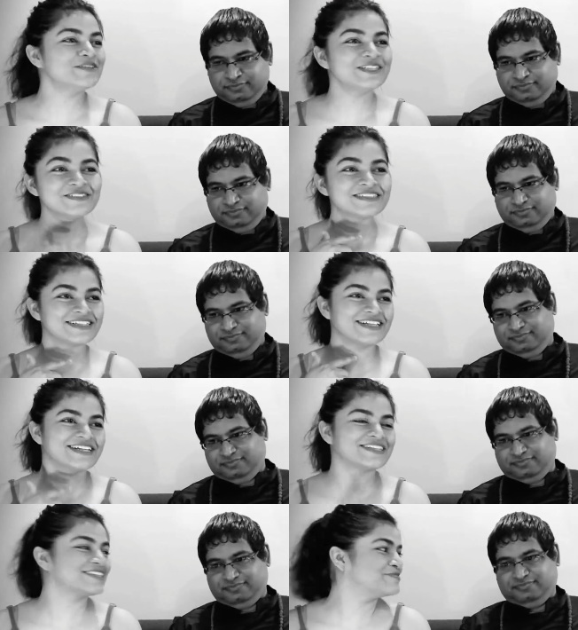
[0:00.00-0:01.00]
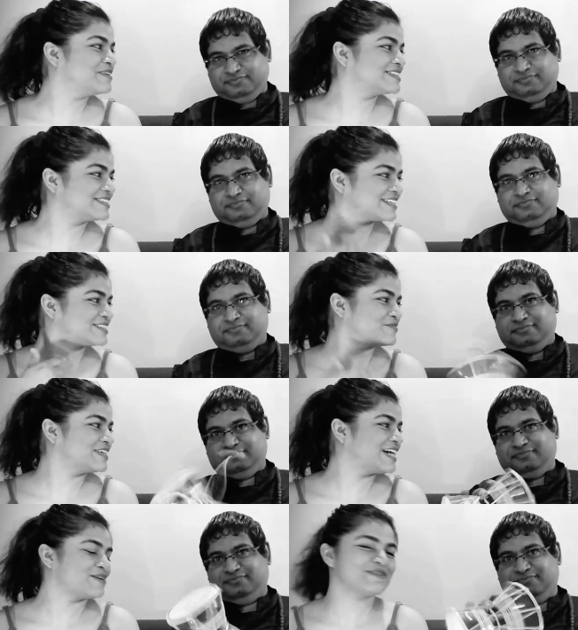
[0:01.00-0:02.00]
Speaker 1: when you say that milkshake,
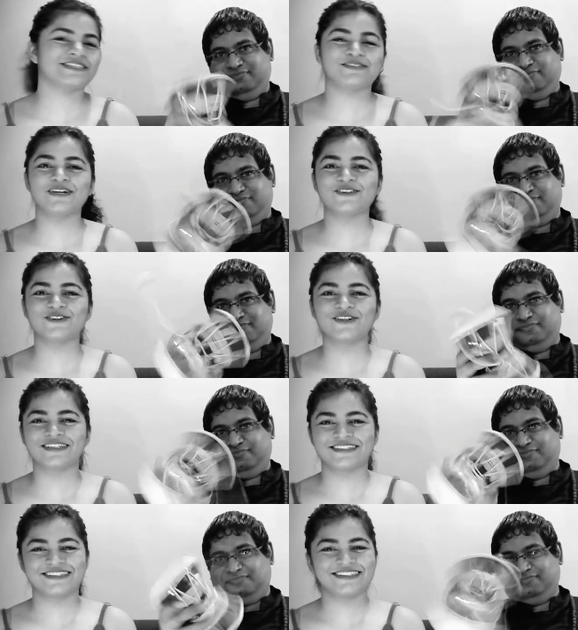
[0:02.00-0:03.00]
something happens in my throat.